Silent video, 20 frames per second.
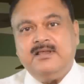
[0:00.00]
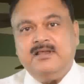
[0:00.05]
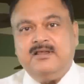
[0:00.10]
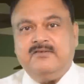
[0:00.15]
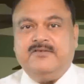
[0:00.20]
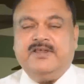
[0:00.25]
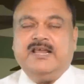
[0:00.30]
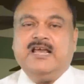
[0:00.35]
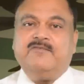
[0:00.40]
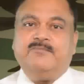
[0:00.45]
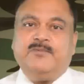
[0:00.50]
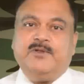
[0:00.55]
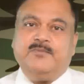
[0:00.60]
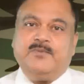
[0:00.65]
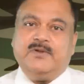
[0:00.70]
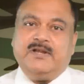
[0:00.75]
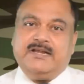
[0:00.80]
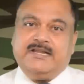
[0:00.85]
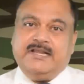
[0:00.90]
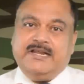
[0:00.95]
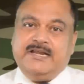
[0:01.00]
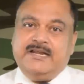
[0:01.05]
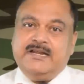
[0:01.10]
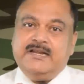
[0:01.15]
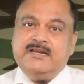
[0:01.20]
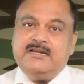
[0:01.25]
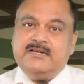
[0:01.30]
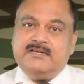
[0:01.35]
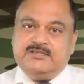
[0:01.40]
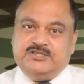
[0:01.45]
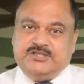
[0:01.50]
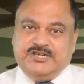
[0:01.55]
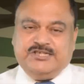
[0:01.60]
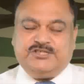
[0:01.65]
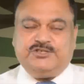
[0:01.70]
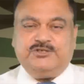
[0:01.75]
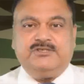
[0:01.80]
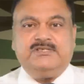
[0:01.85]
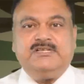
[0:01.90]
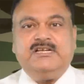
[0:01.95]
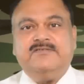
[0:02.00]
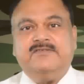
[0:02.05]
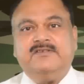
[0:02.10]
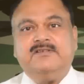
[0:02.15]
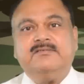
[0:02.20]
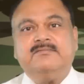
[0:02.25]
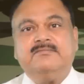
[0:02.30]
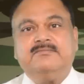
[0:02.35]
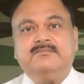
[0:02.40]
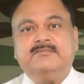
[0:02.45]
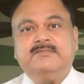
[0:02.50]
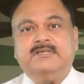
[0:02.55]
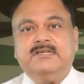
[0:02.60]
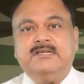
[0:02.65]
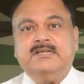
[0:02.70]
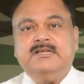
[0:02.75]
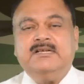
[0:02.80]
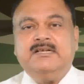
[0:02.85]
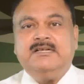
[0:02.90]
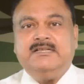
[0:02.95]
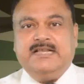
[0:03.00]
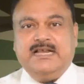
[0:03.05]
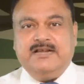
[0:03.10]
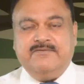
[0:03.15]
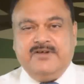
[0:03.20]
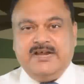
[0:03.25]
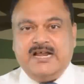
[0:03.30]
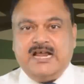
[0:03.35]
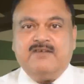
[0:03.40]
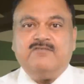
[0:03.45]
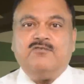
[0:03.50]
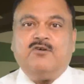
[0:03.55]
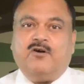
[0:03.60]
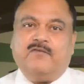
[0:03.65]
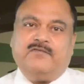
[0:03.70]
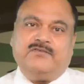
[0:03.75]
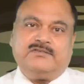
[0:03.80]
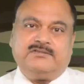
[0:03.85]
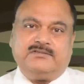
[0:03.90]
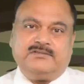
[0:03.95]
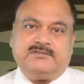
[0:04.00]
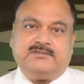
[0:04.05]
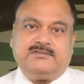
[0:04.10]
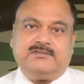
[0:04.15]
we have people at the JCOs level, then we have officers.